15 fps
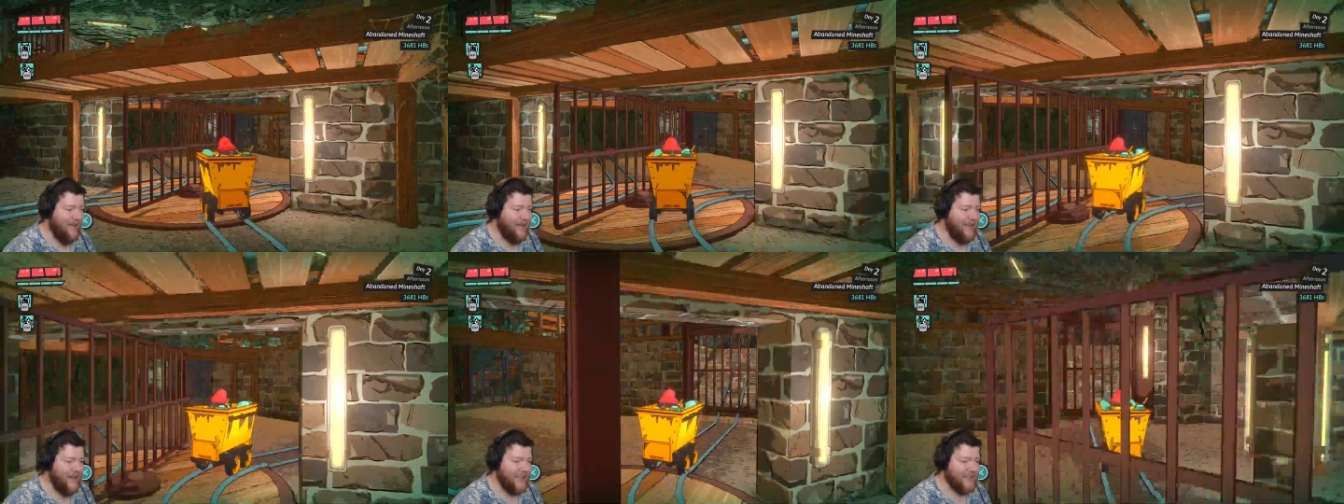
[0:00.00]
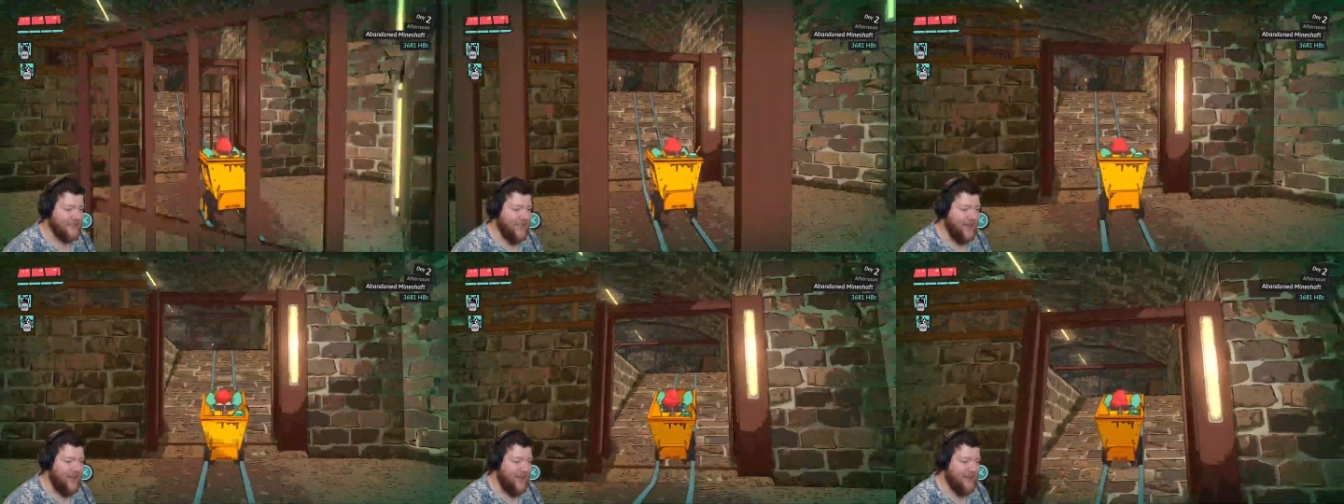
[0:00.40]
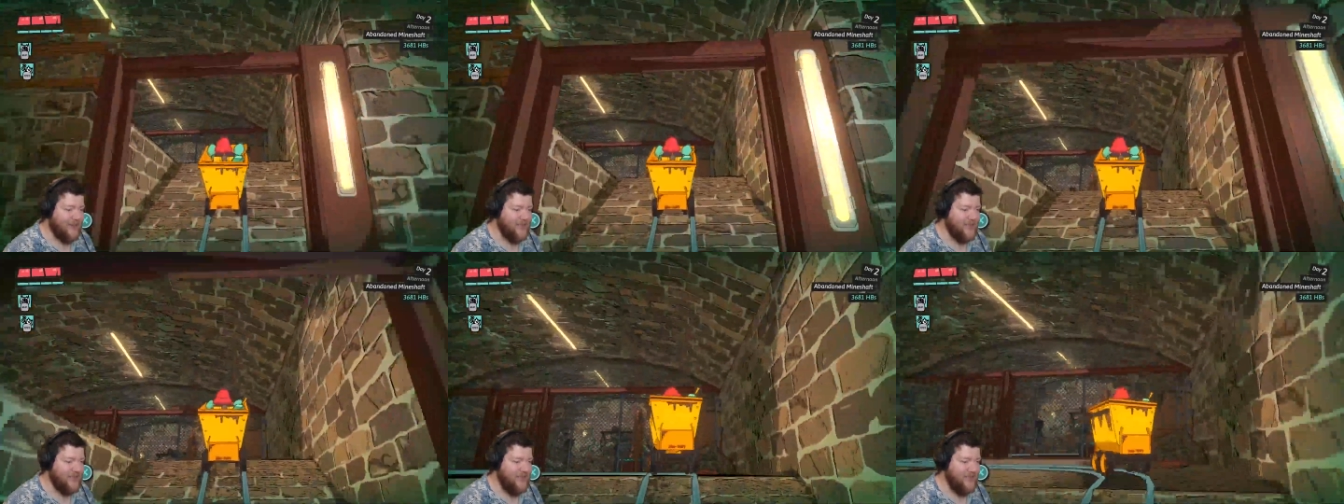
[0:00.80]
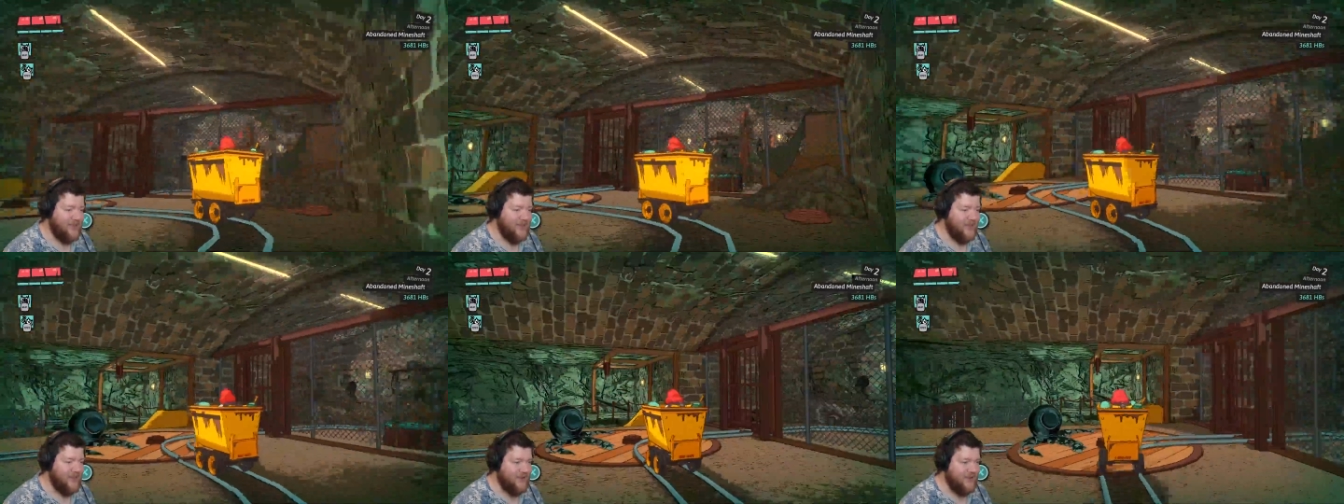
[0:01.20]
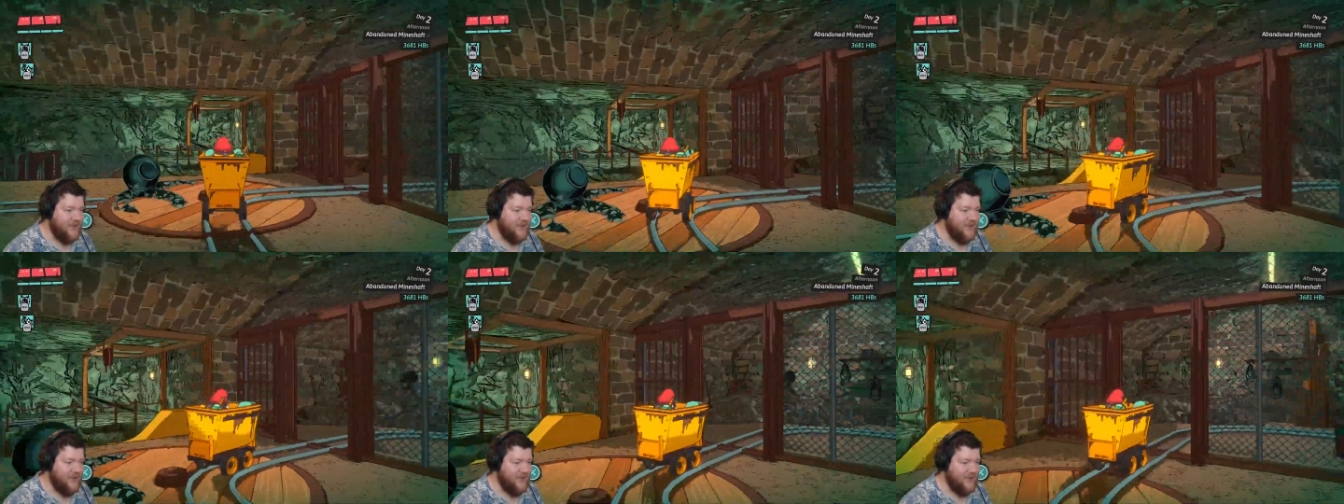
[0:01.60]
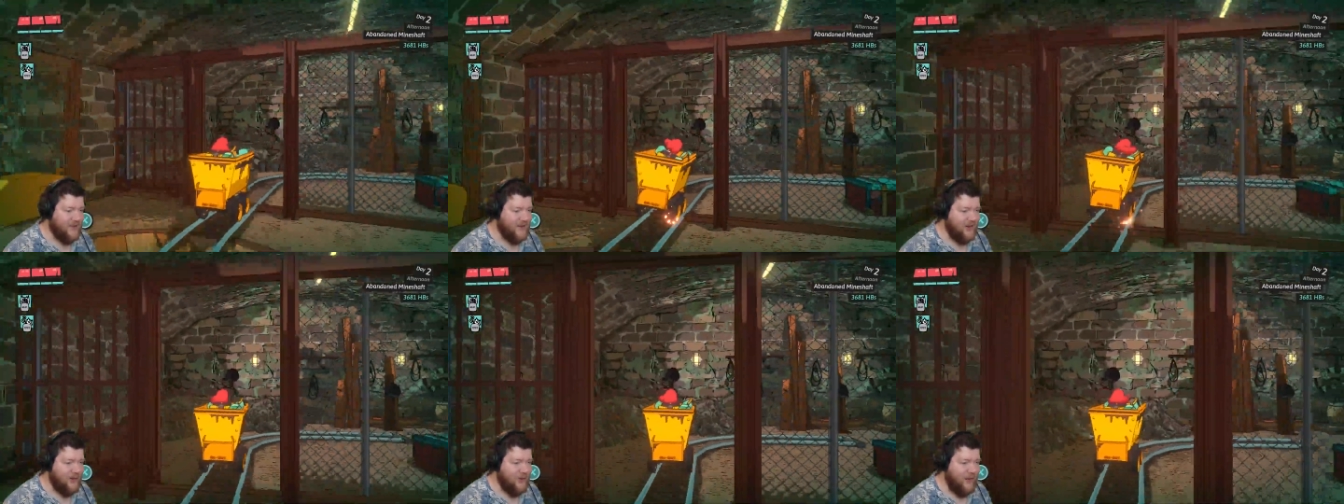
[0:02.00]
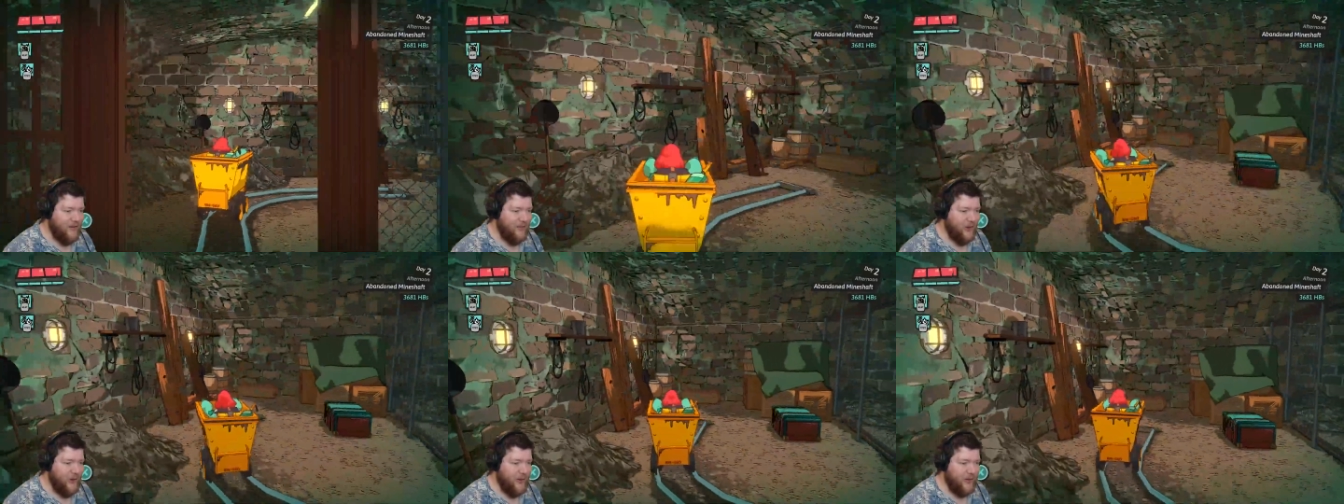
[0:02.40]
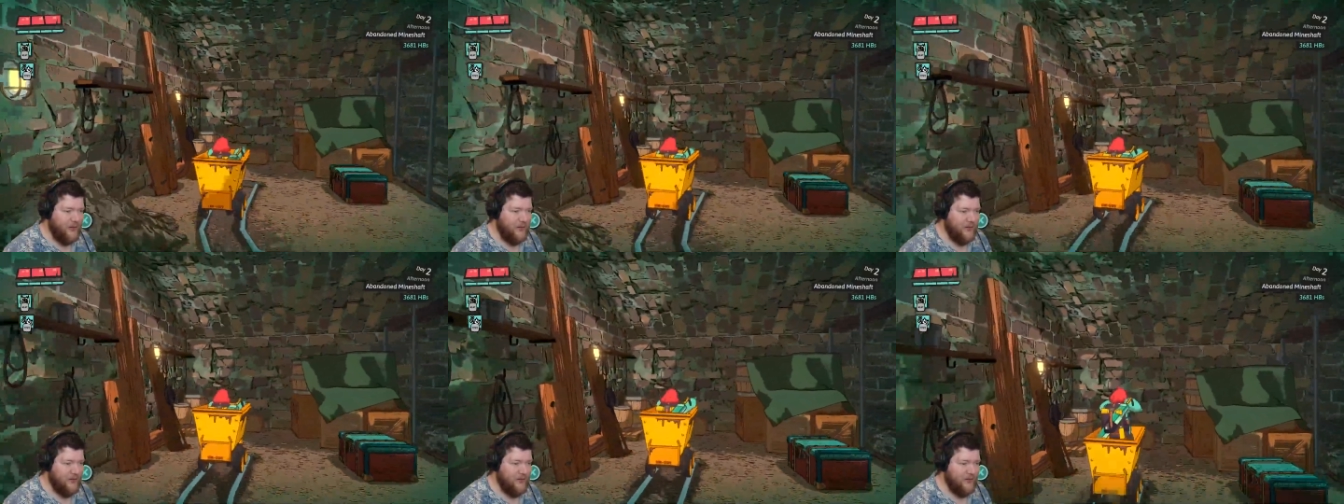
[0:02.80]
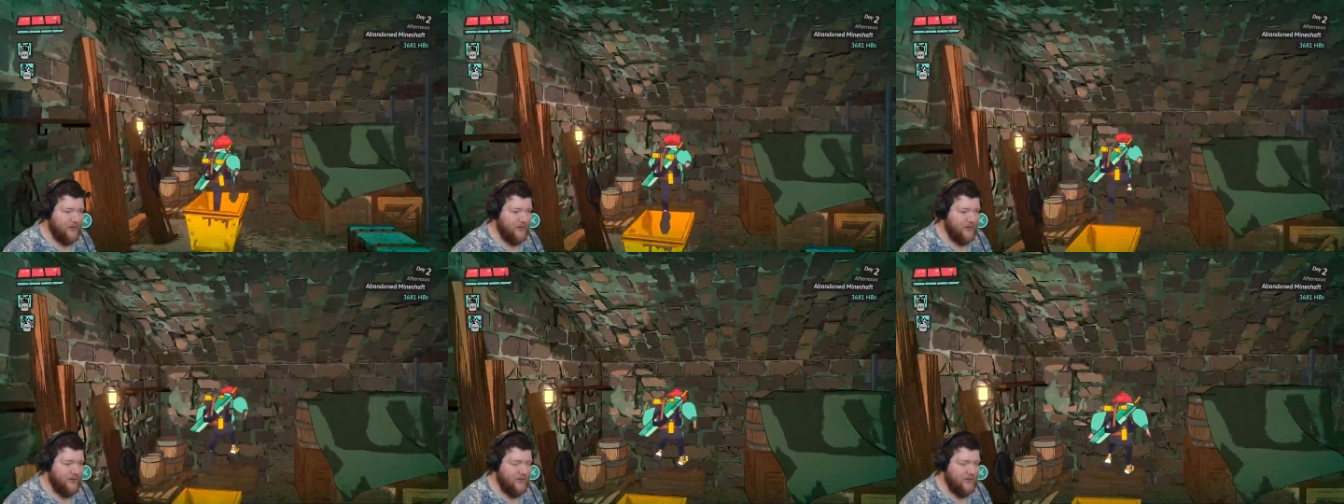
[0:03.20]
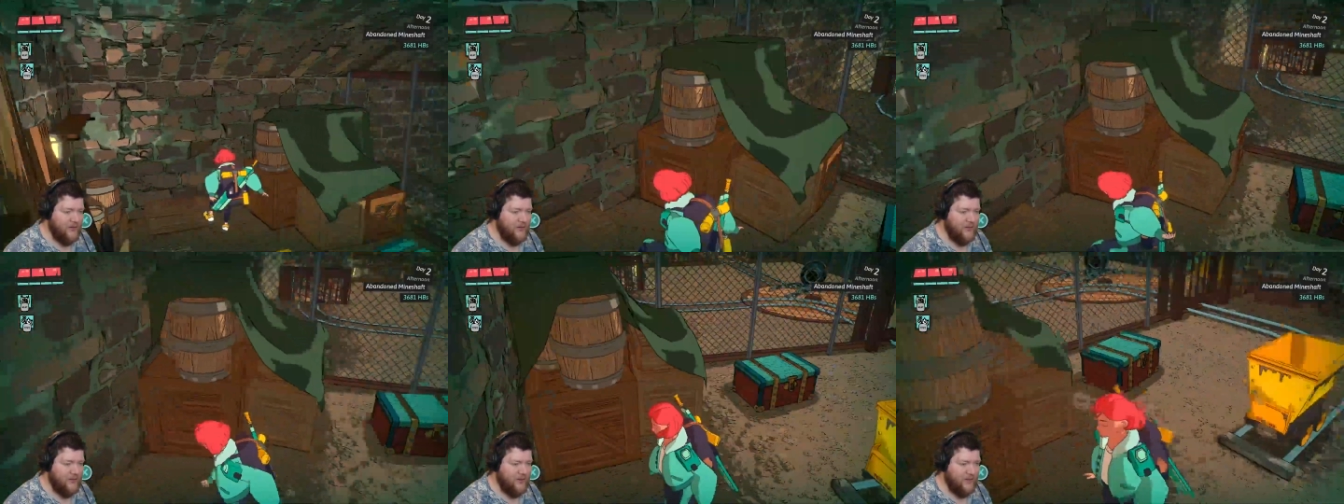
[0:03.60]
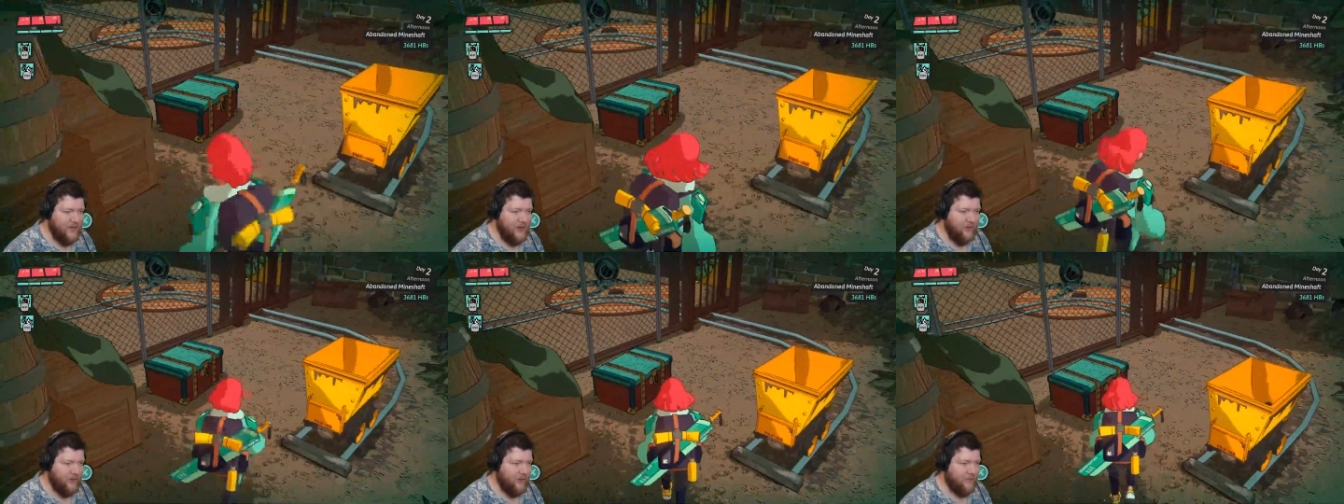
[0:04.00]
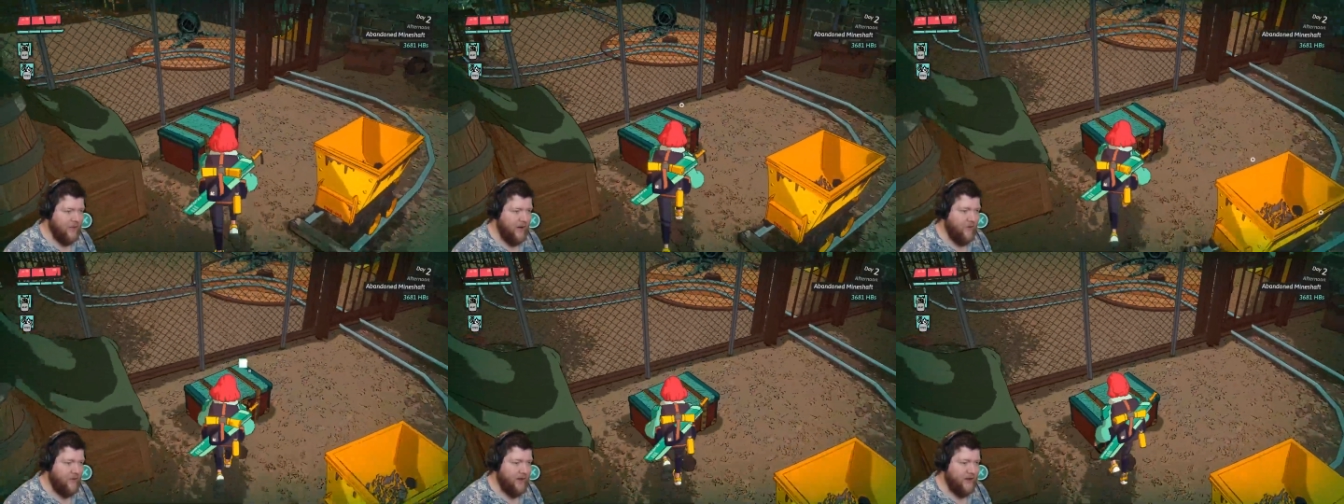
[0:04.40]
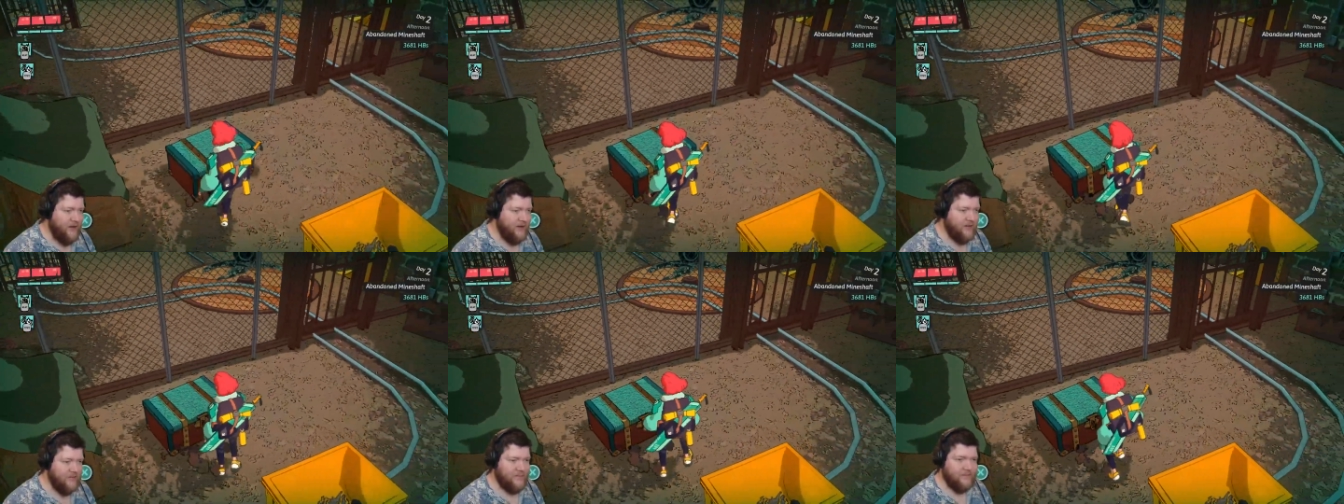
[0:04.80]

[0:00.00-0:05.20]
get his ass. I don't know where I'm going. Here, apparently.